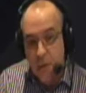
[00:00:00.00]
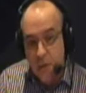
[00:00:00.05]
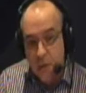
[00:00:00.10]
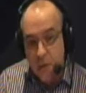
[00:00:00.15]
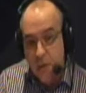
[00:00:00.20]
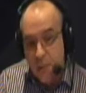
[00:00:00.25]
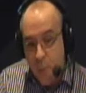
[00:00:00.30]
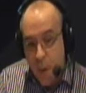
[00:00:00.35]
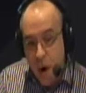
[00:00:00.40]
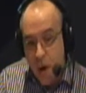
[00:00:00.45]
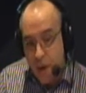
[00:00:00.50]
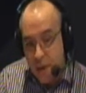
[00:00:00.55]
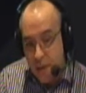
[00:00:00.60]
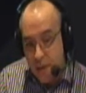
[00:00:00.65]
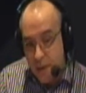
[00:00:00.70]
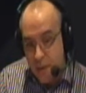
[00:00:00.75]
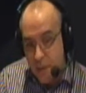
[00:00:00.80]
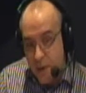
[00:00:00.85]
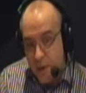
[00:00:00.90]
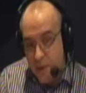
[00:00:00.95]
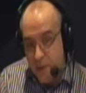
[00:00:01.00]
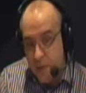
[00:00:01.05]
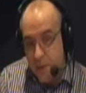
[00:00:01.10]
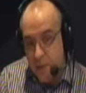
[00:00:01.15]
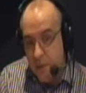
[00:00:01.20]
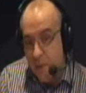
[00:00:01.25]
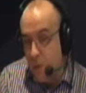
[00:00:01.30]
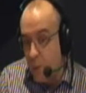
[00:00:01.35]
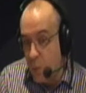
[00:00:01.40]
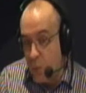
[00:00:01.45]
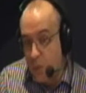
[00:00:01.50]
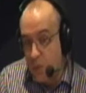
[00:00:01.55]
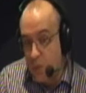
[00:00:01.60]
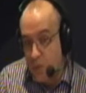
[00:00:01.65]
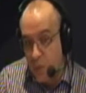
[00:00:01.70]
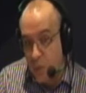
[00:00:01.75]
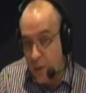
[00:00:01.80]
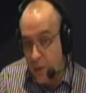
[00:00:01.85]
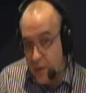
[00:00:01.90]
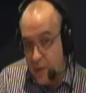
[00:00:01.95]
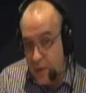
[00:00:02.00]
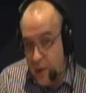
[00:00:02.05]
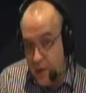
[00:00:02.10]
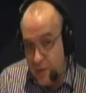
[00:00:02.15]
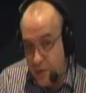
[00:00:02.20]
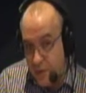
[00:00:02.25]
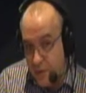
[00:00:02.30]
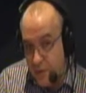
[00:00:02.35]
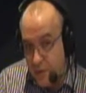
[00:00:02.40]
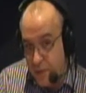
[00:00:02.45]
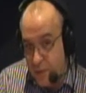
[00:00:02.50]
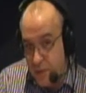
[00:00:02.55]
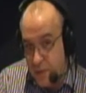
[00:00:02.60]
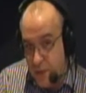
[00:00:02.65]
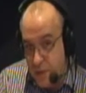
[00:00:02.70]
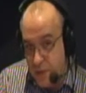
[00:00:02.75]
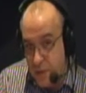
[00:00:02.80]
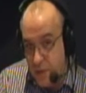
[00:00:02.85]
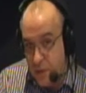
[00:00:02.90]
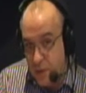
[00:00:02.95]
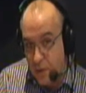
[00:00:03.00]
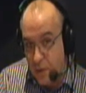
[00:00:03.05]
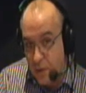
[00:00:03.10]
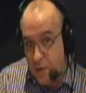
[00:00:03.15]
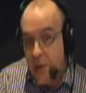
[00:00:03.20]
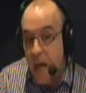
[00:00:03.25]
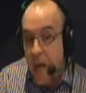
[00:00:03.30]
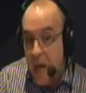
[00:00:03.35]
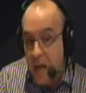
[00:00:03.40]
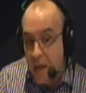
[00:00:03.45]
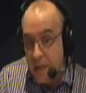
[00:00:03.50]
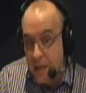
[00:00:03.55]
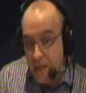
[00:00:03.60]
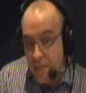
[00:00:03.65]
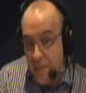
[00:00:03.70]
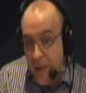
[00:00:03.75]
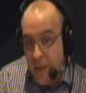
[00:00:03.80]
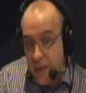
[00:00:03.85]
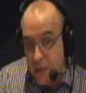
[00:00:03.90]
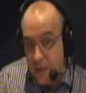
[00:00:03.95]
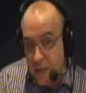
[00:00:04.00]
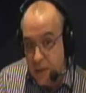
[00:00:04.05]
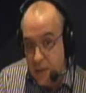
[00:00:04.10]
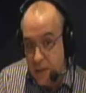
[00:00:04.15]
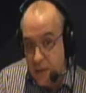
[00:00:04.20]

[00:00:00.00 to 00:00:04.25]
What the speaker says: Those parking spaces can be worth $25,000 to $50,000 a space.